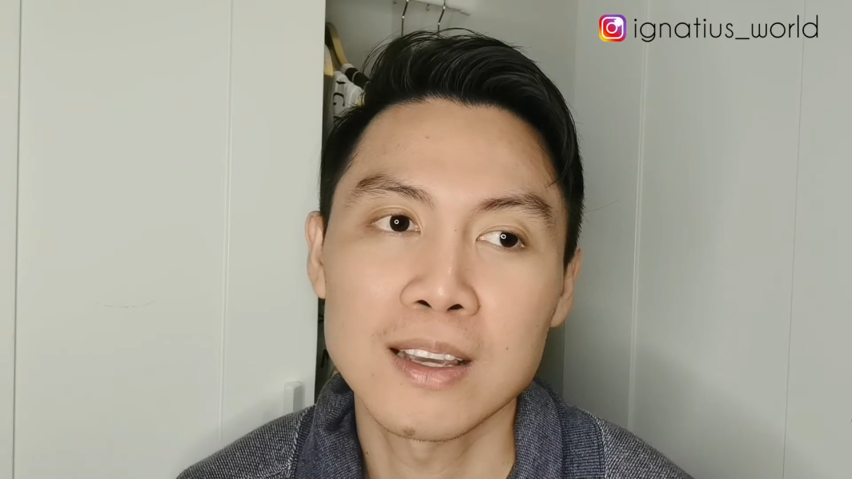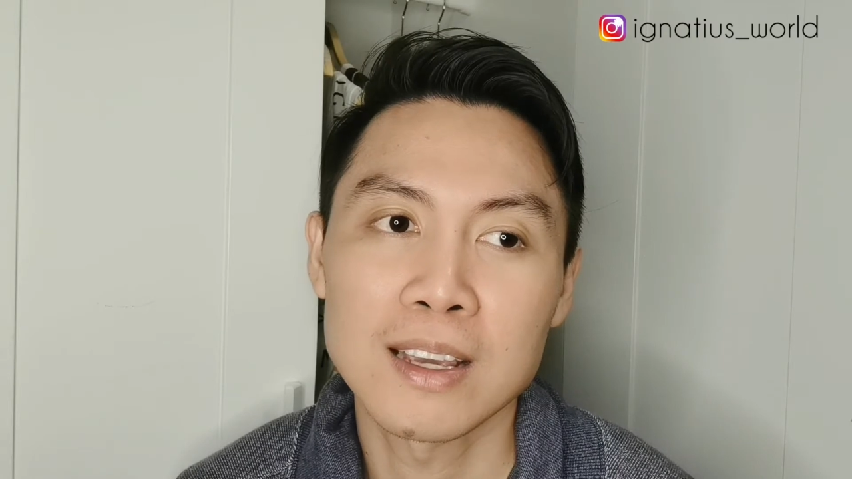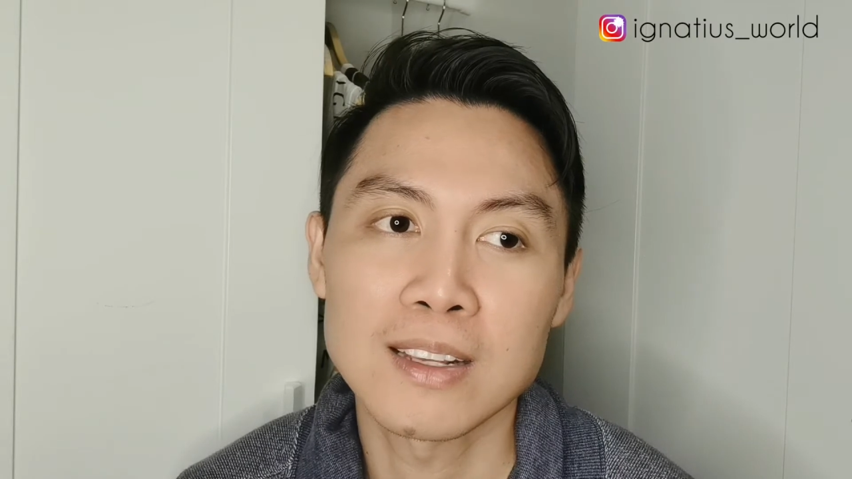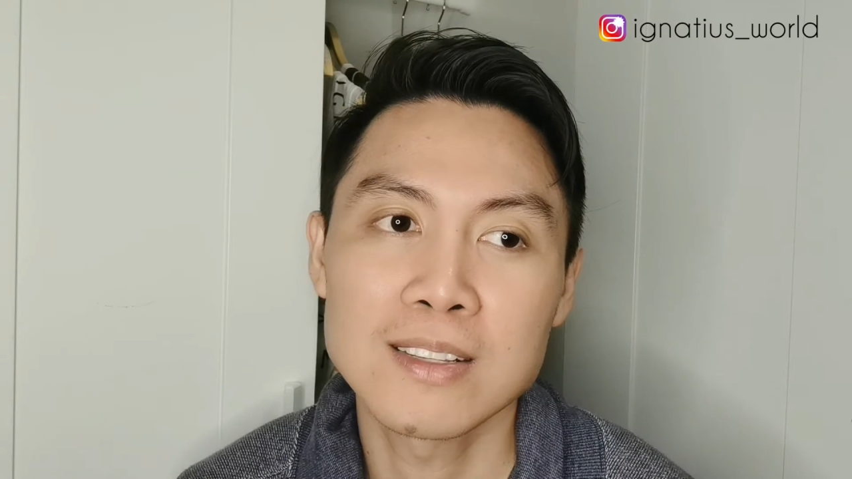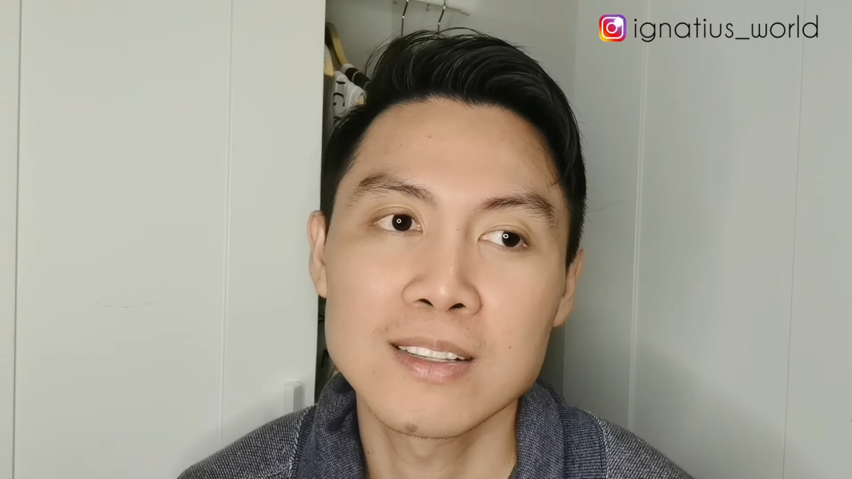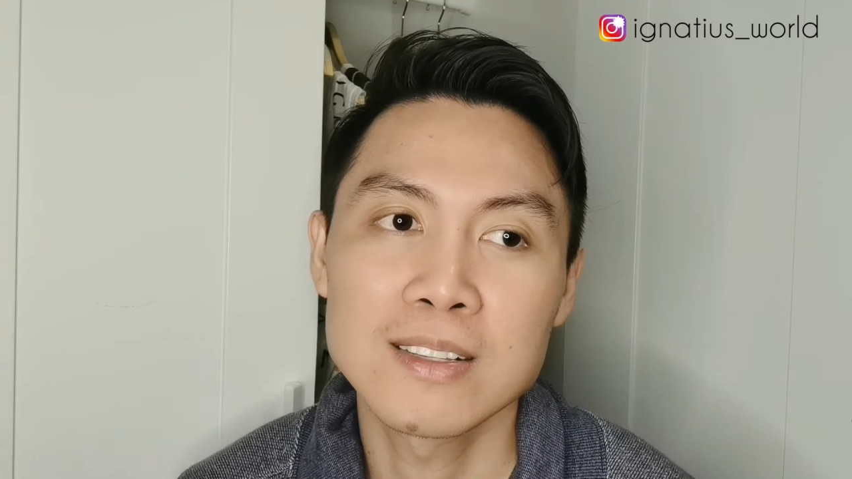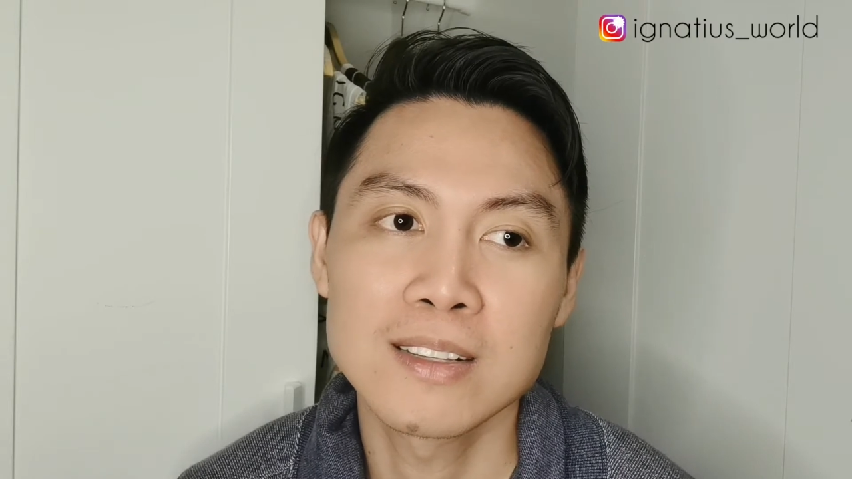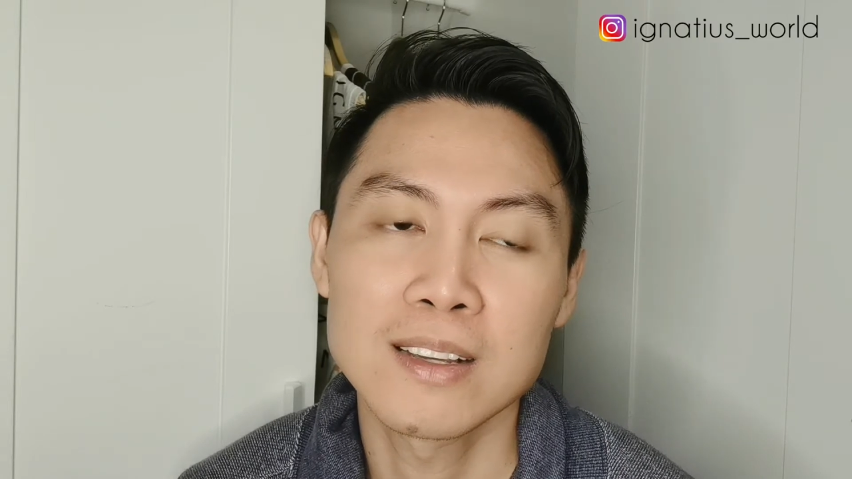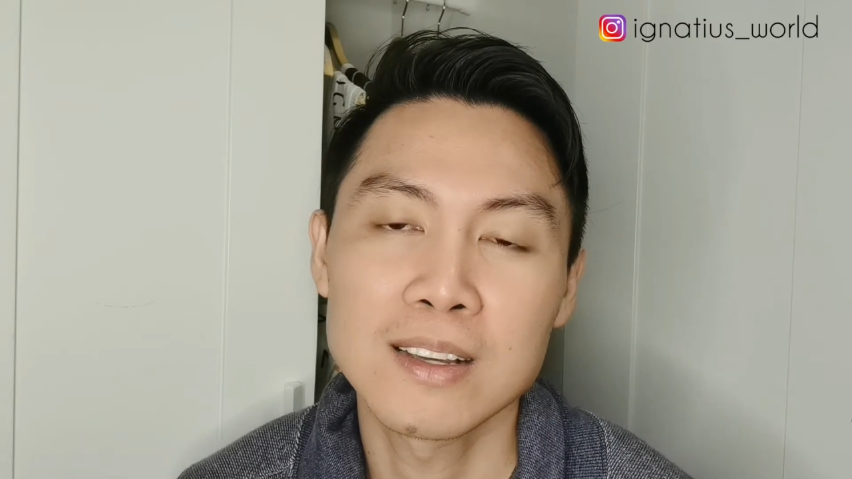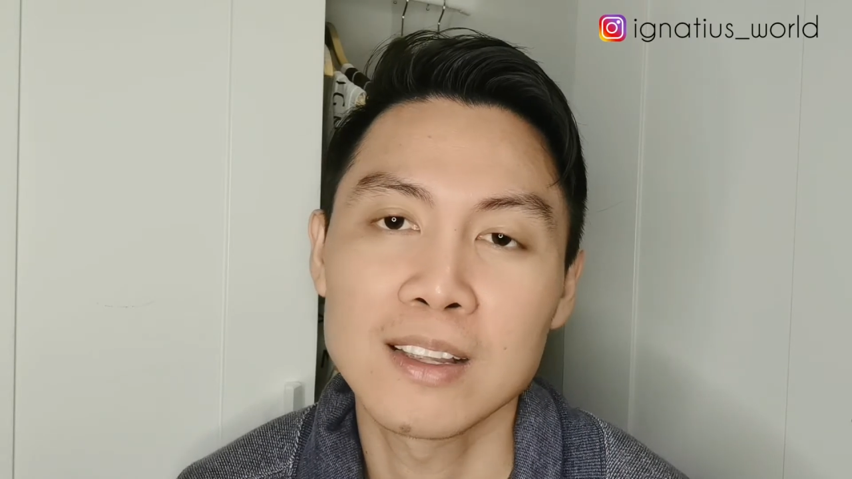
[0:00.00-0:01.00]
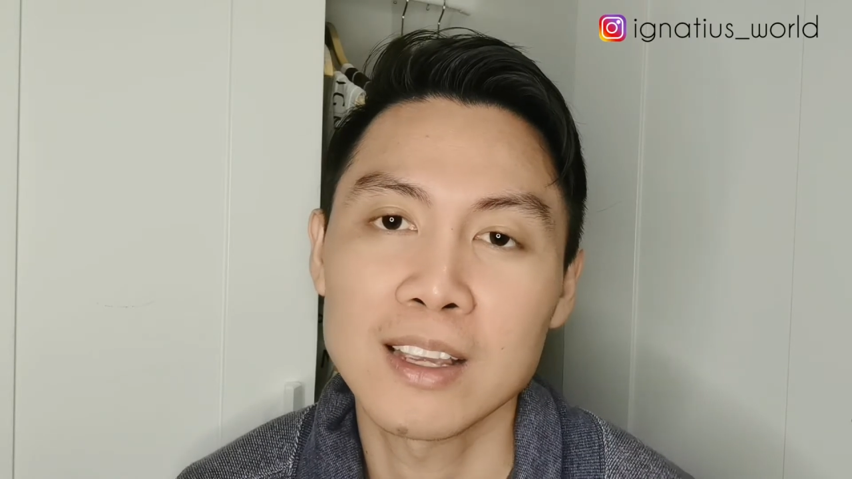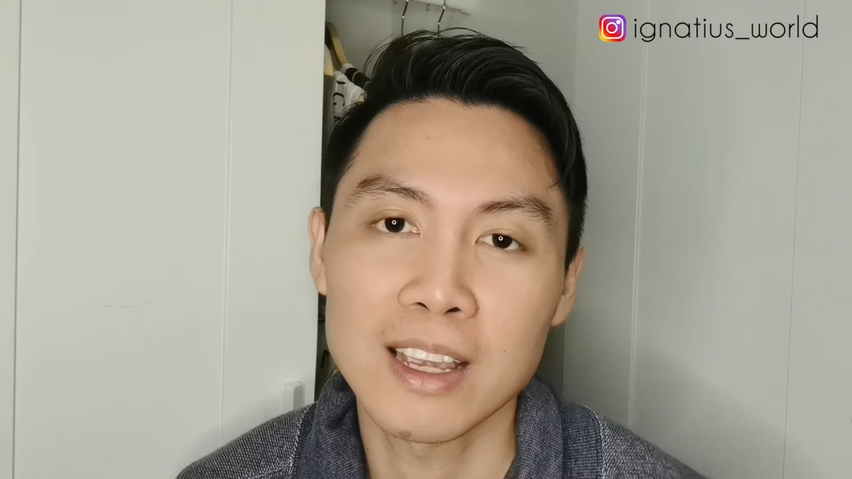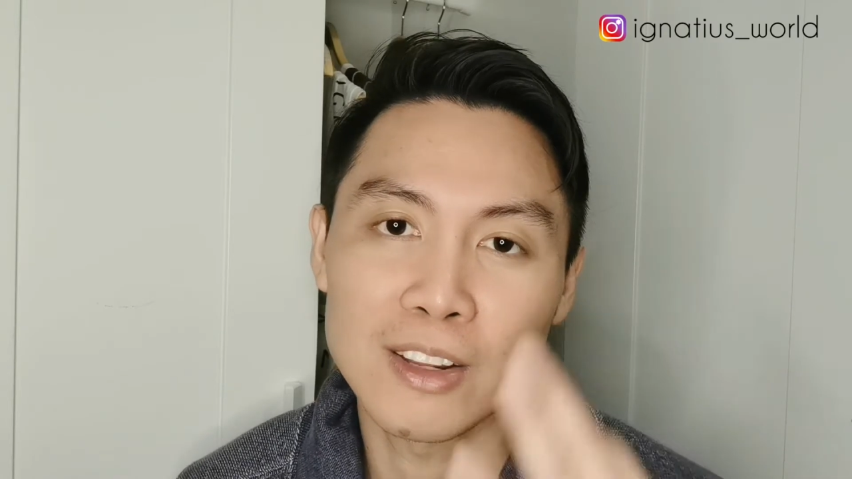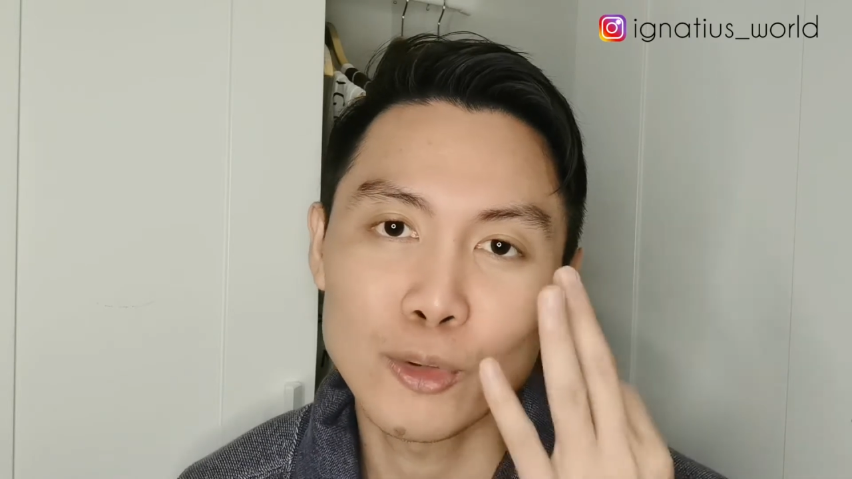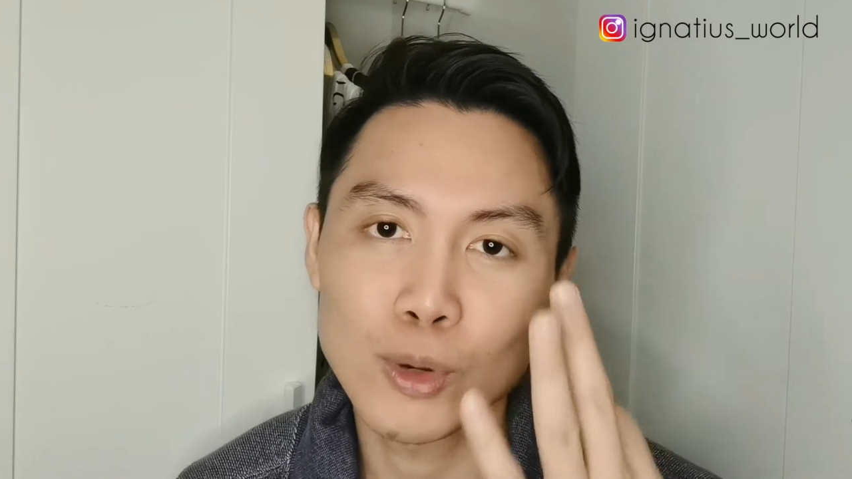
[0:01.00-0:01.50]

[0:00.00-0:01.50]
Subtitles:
is in